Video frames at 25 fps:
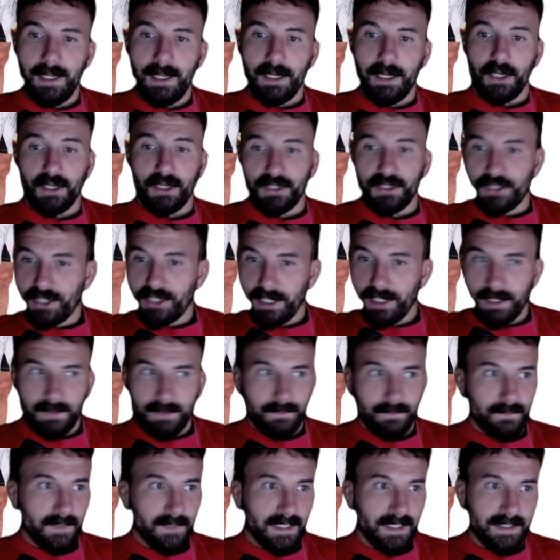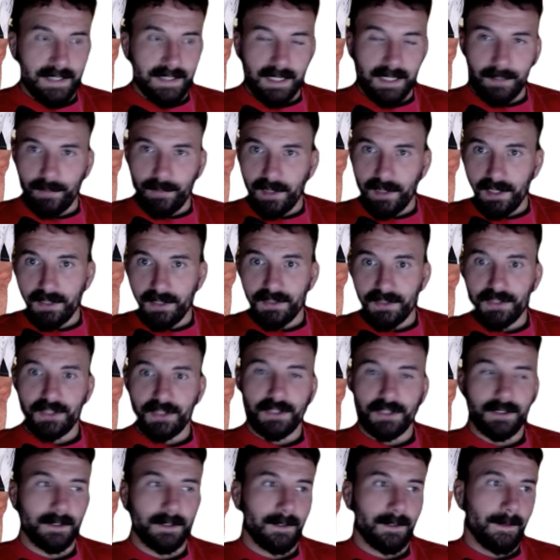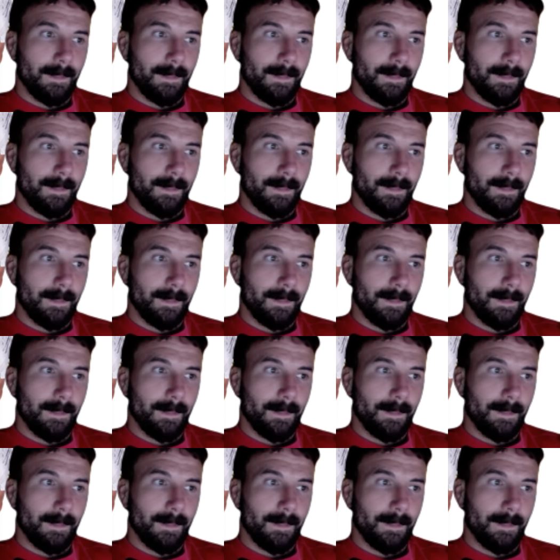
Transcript: Good chin, can take a punch.